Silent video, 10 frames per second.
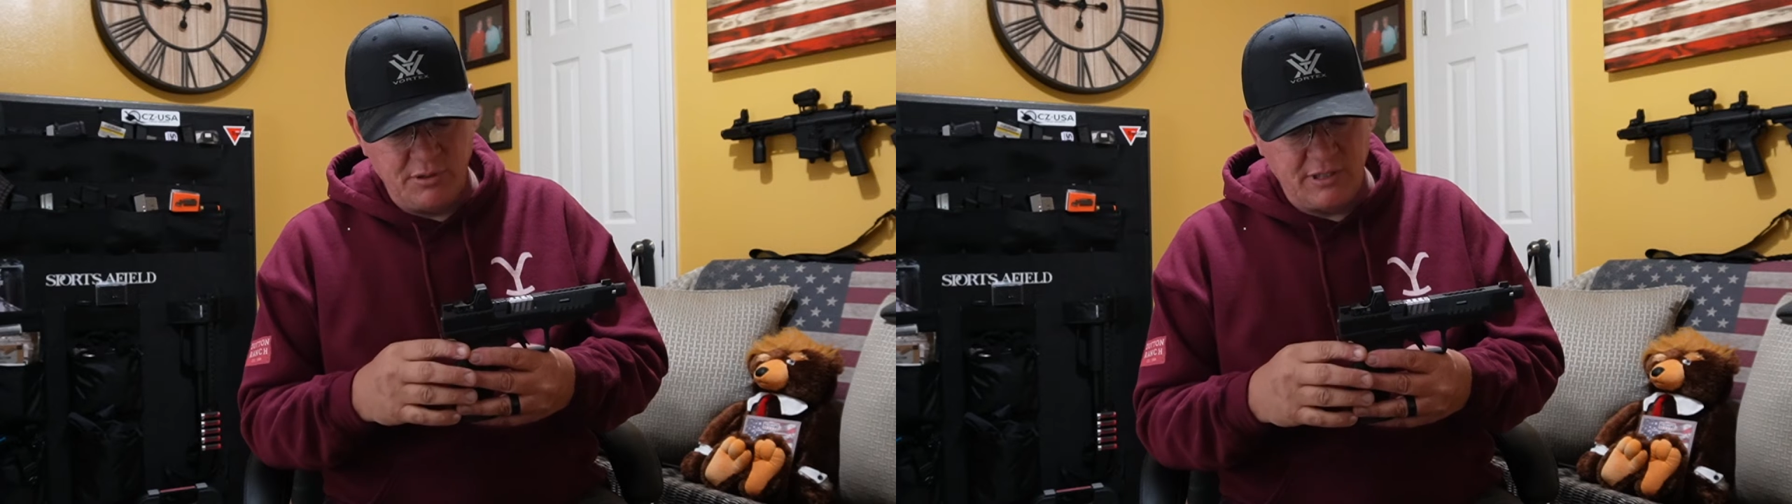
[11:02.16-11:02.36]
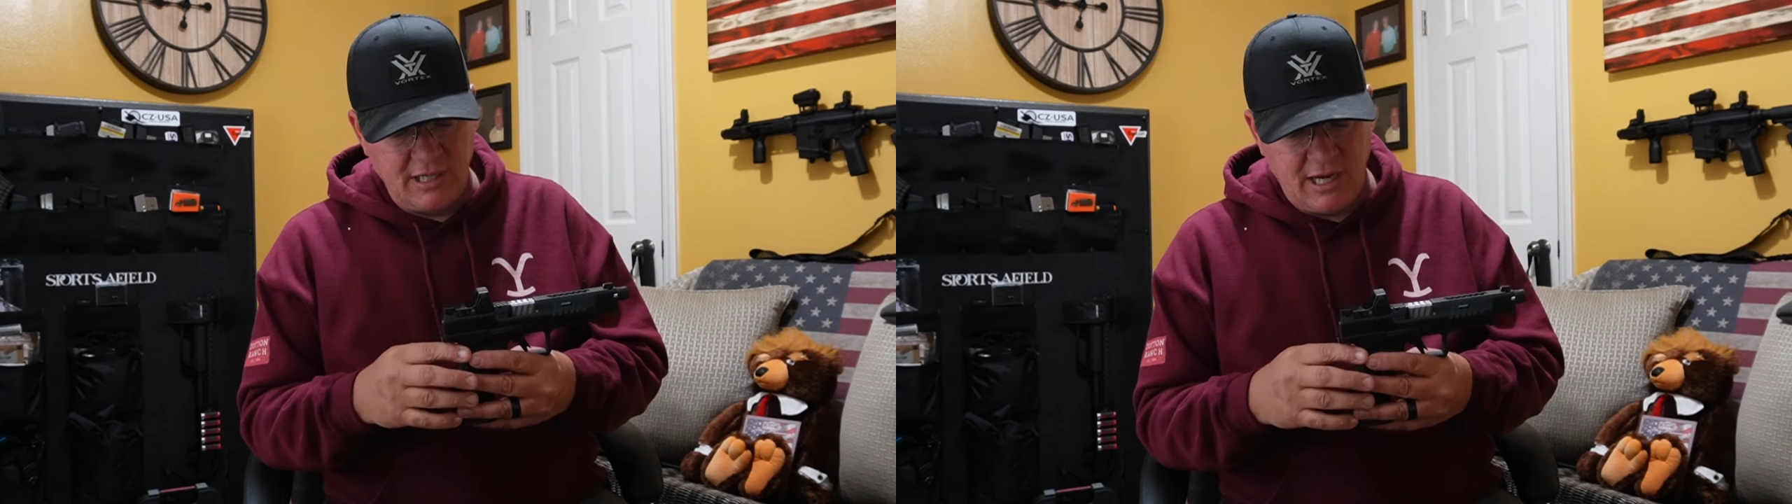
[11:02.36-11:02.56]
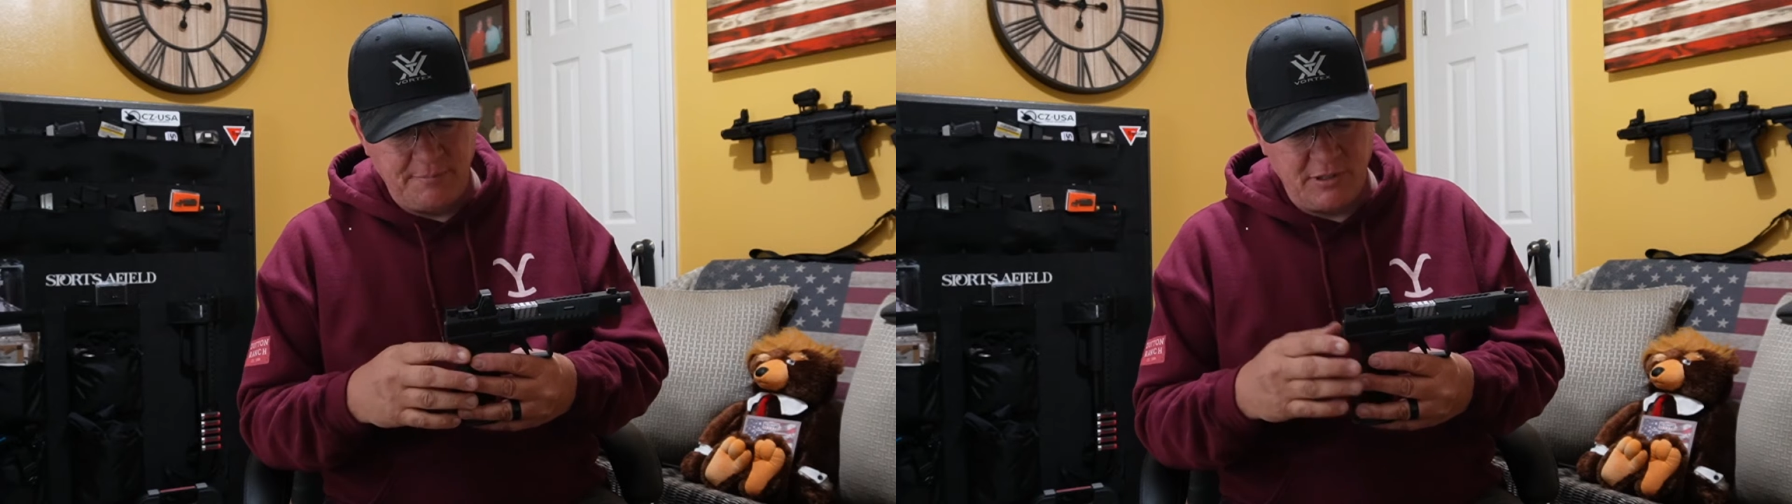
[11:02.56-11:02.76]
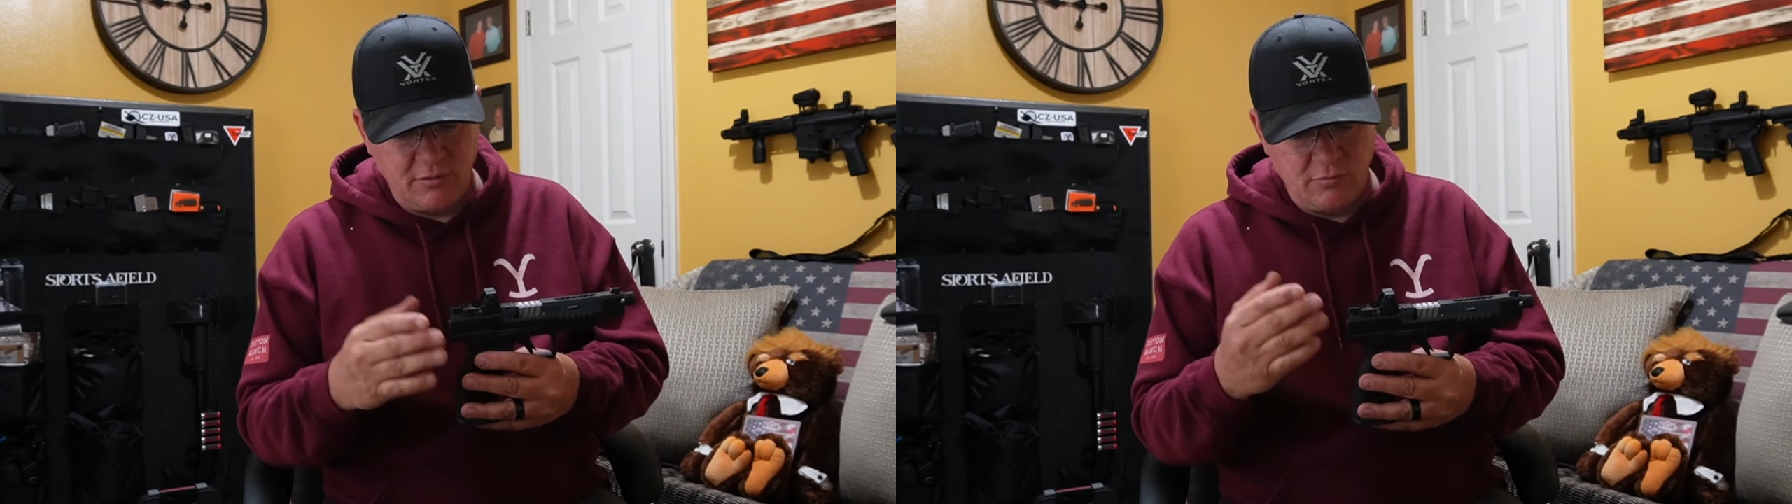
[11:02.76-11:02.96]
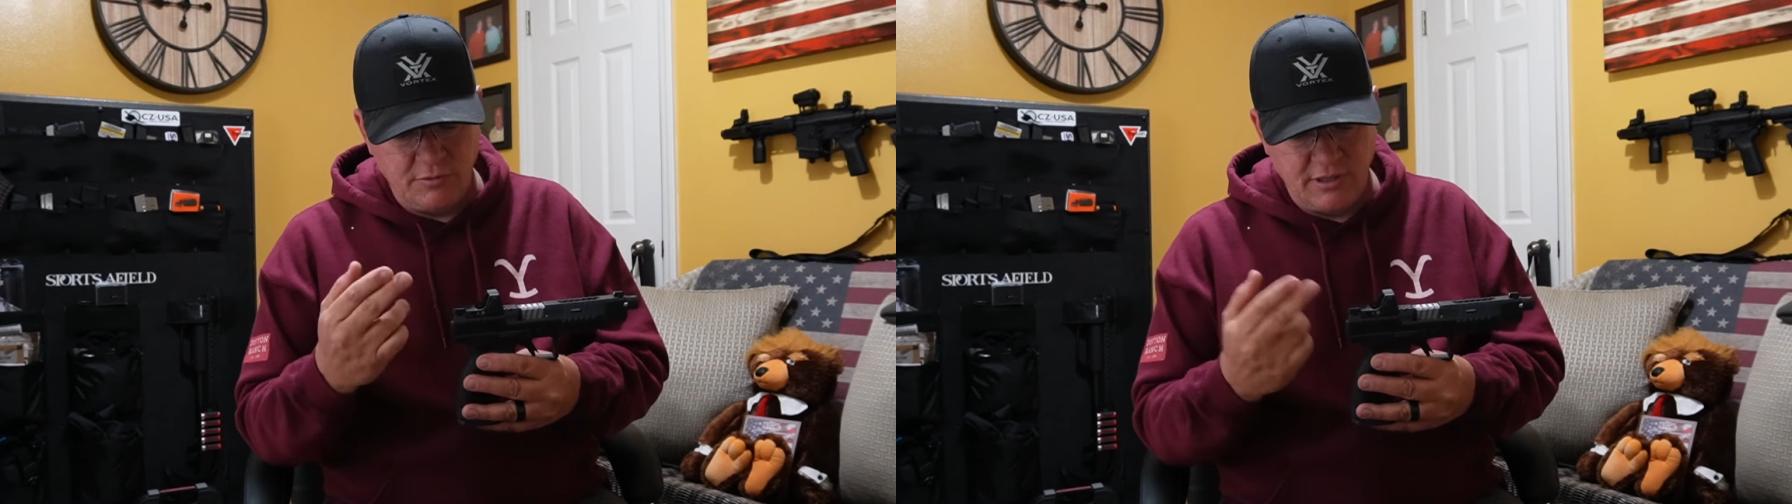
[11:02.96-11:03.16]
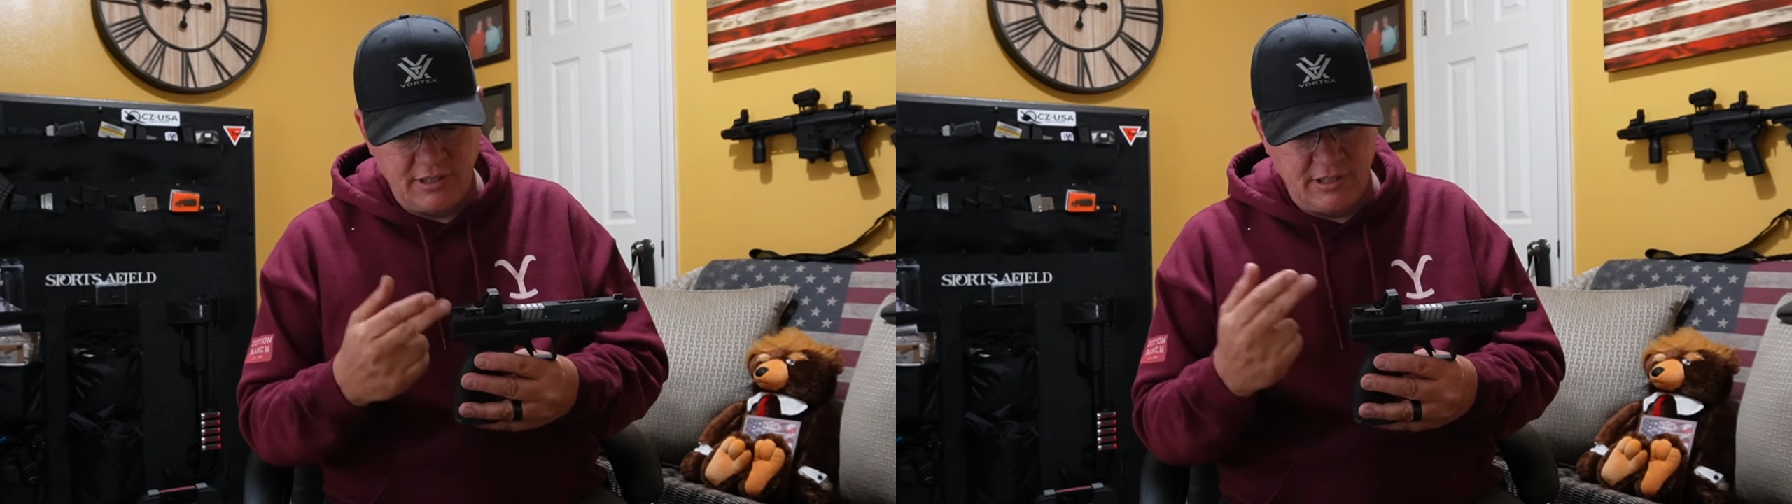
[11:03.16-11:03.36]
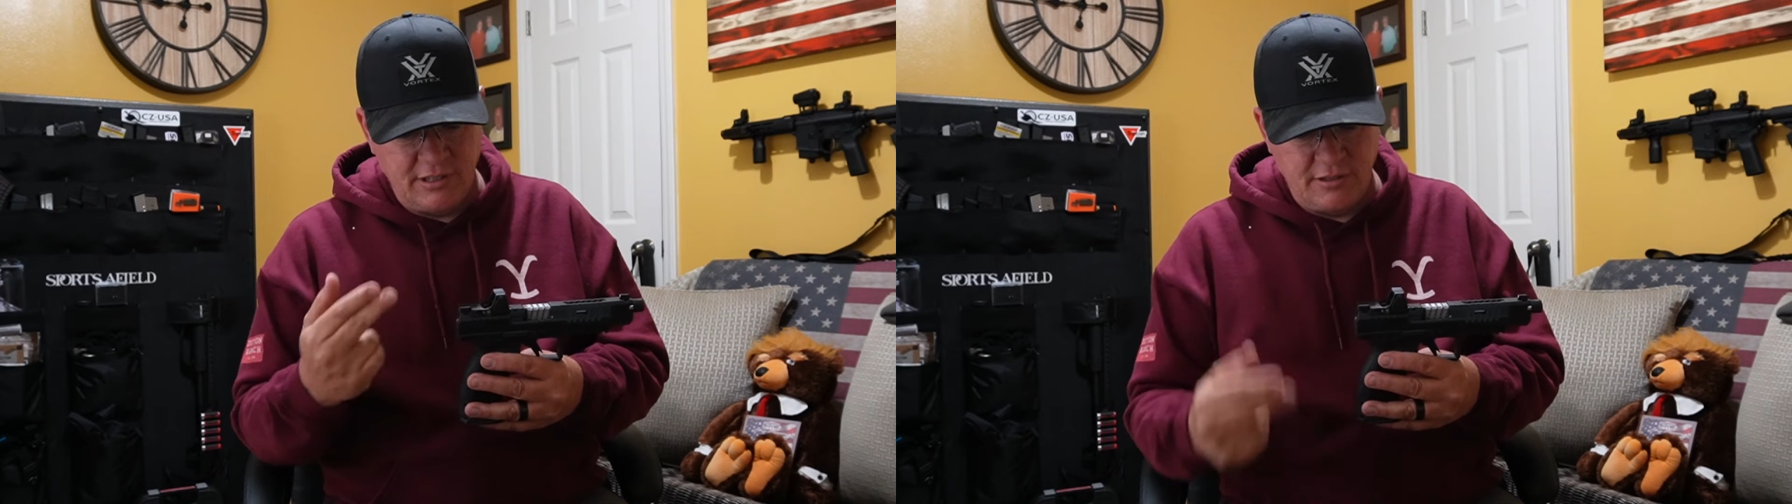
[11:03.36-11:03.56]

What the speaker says: put the optic on here,